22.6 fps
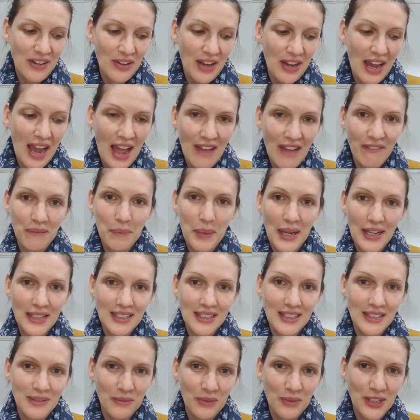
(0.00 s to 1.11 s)
and I haven't
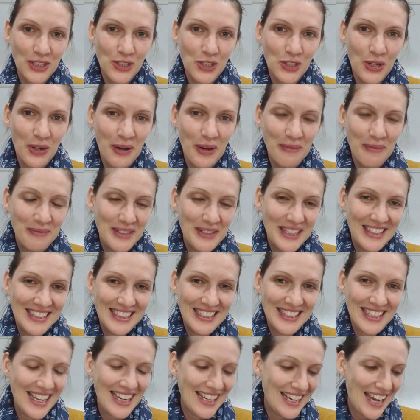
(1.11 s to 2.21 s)
picked which 2 I'm going to
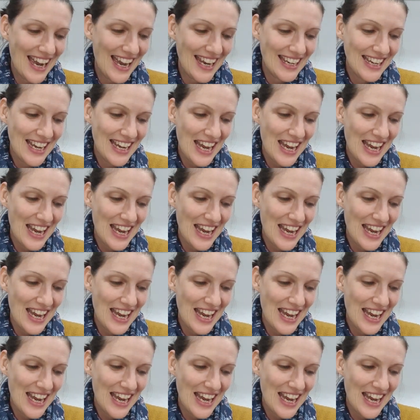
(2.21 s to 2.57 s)
say yet,